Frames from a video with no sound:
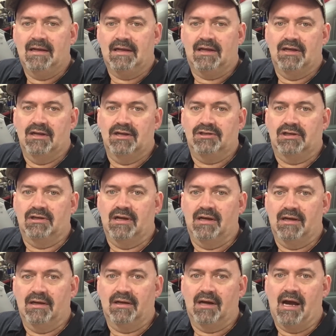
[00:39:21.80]
condition,
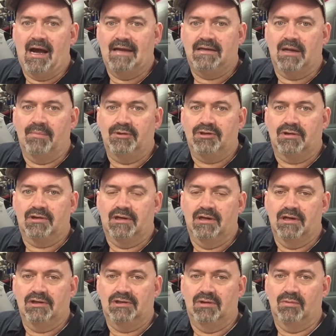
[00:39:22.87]
a, a high temperature
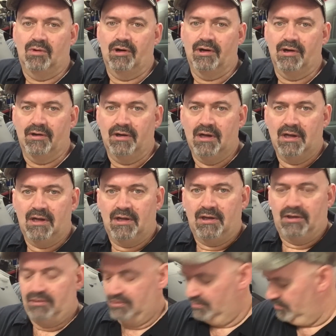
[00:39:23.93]
condition where
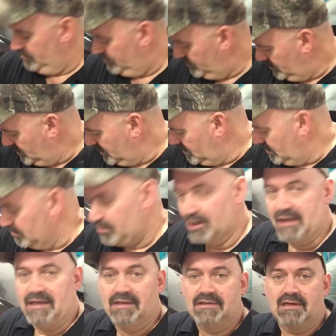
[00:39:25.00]
your uh,
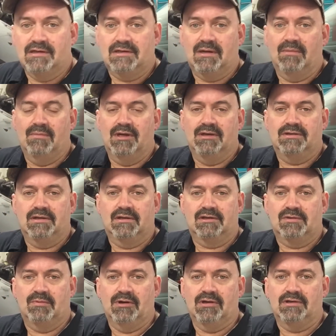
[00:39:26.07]
braking system is
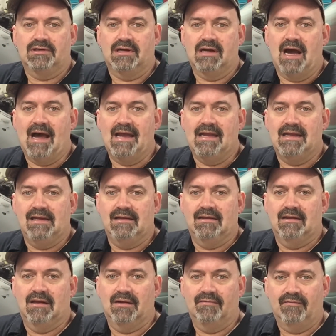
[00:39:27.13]
experiencing high heat
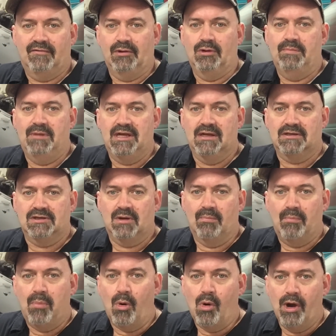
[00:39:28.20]
and the fluid begins to
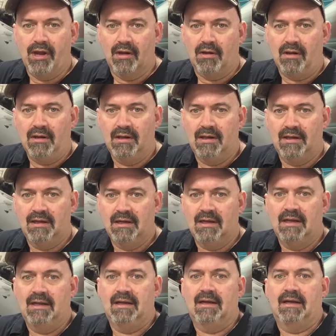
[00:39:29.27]
boil
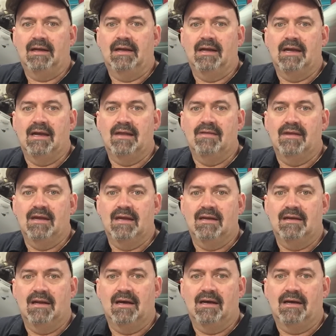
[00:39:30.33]
and
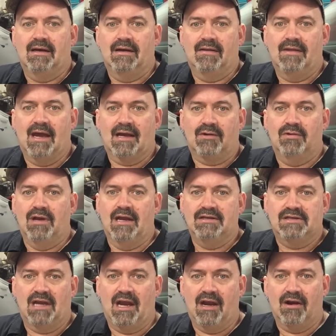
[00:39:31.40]
then uh, that
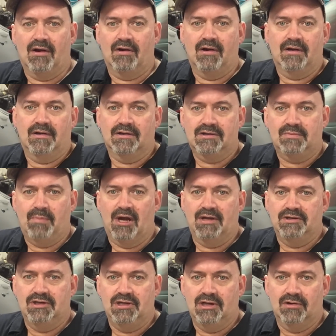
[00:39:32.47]
creates air in a
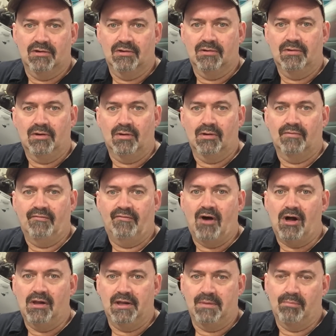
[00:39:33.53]
spongy or, or
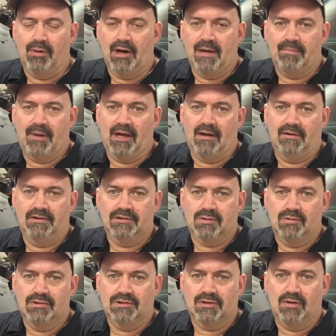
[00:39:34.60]
falling brake pedal as
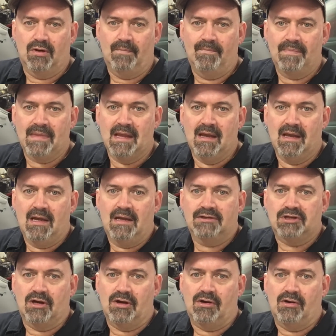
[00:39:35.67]
a result.
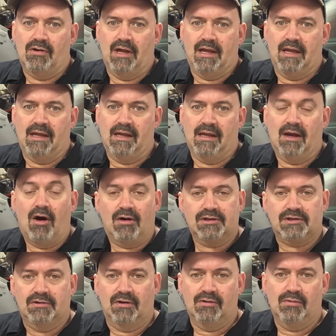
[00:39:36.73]
So uh,
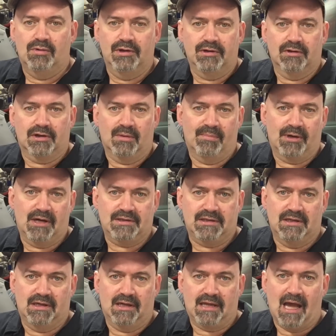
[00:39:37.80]
also when you're
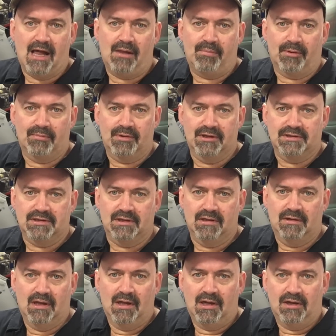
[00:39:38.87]
compressing a caliper
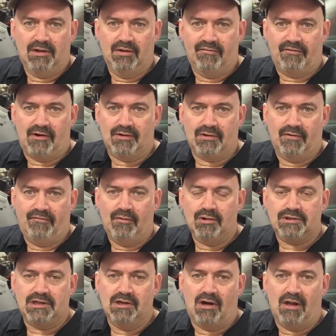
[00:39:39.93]
piston, you're for
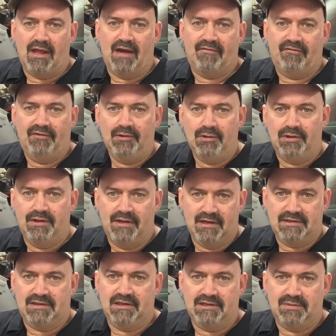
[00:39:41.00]
forcing all that fluid
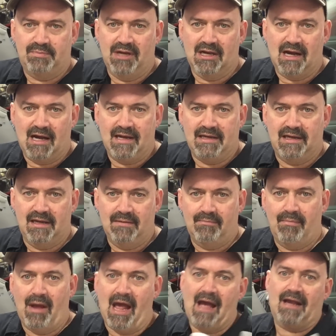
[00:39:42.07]
that sits behind
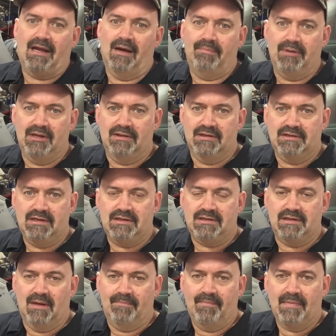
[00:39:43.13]
it back up in the
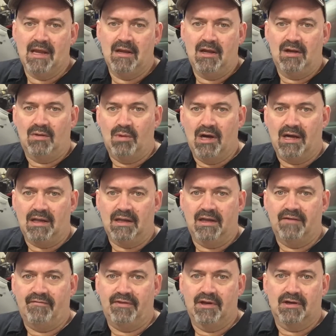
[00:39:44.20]
system. Well,
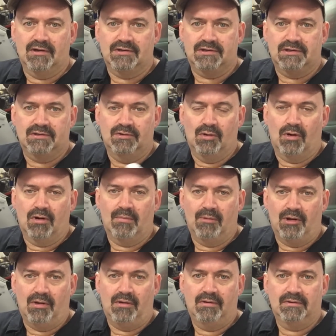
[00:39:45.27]
if there's
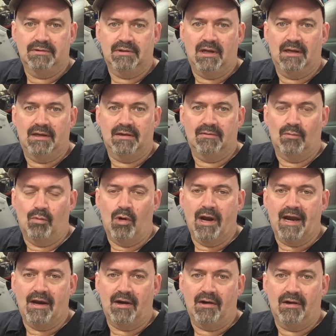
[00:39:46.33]
normal uh,
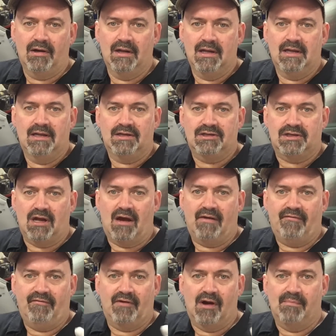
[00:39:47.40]
wear
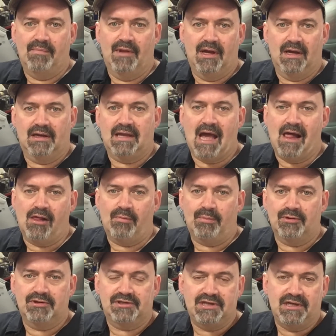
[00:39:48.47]
stuff from the
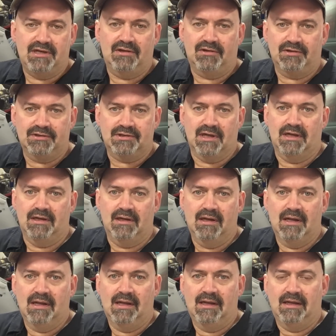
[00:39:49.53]
caliper seals and,
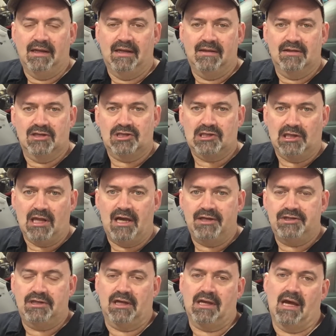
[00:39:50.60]
and the
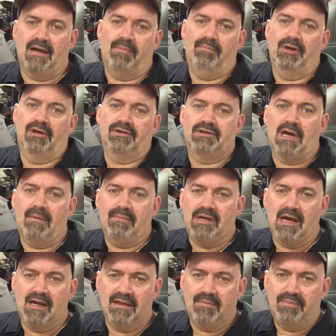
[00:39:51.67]
sludge that kind of builds up
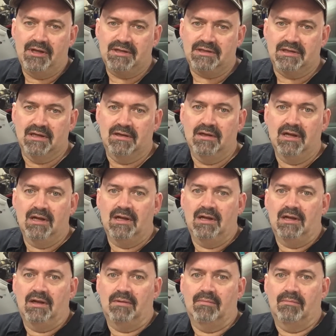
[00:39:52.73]
behind the piston,
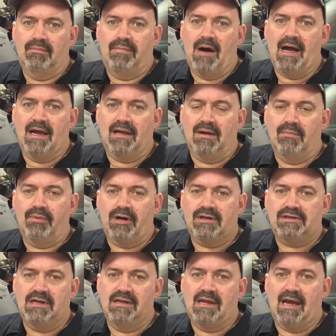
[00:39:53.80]
by
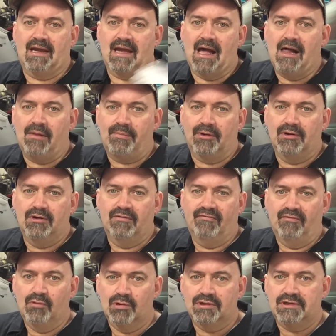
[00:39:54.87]
compressing that caliper, you're
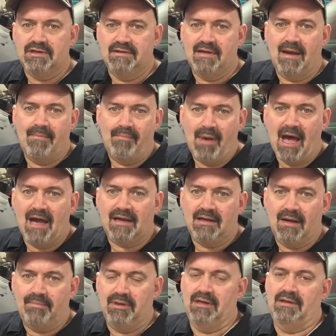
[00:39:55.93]
forcing that back
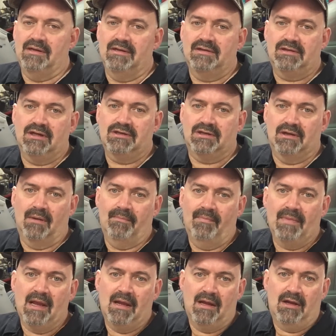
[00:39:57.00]
up into the
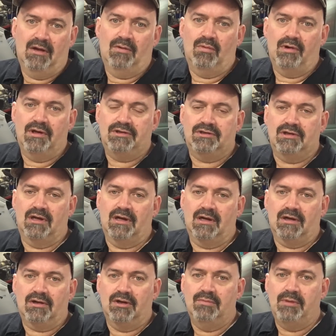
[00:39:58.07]
system, which
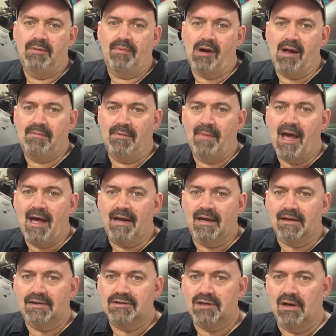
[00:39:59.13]
uh, could be
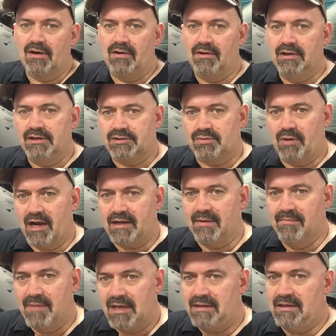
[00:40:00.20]
problematic. So it's
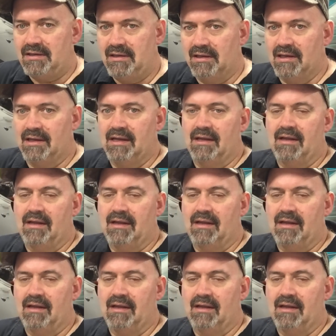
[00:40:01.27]
recommended